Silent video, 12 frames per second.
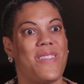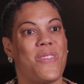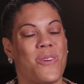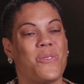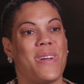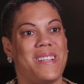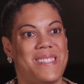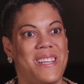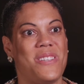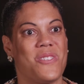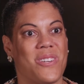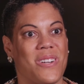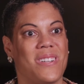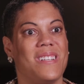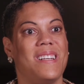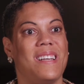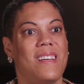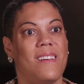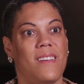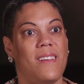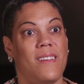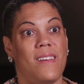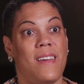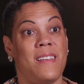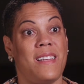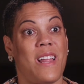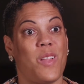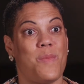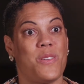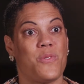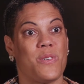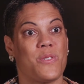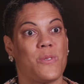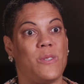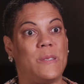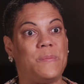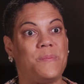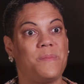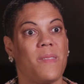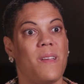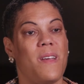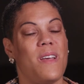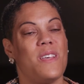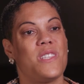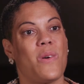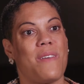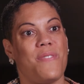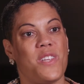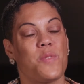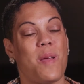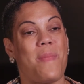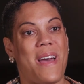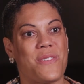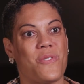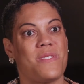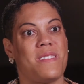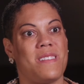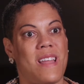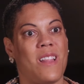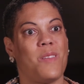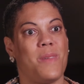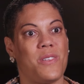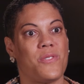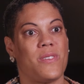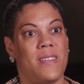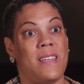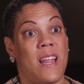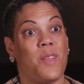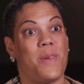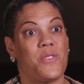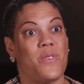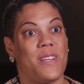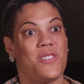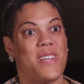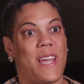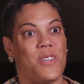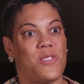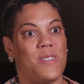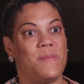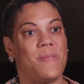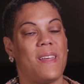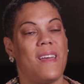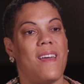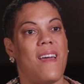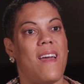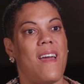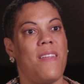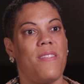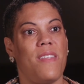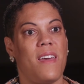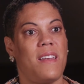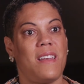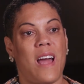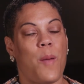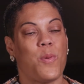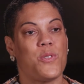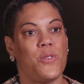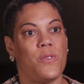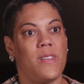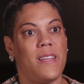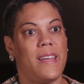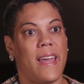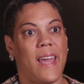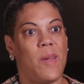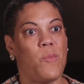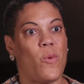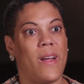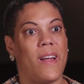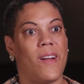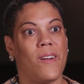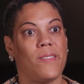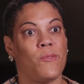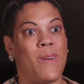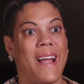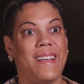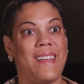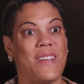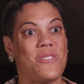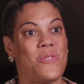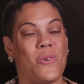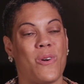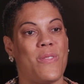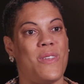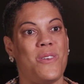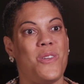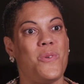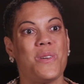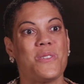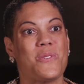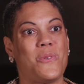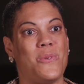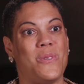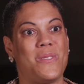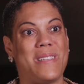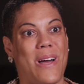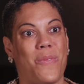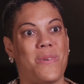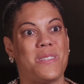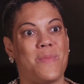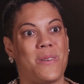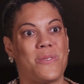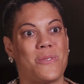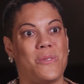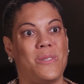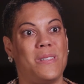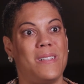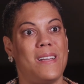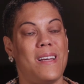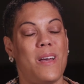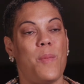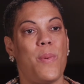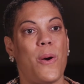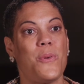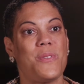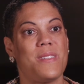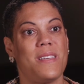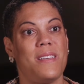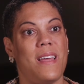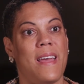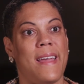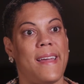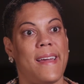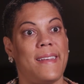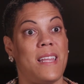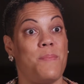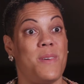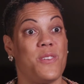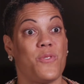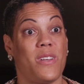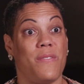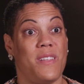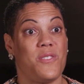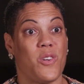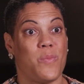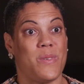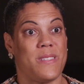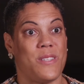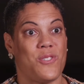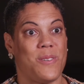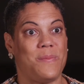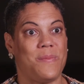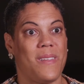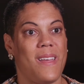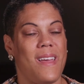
a third grade teacher in an elementary school. So I finished my master's in elementary education. And then an opportunity came where right next door, the newest school, Southwest Middle School, posted an administrative intern position.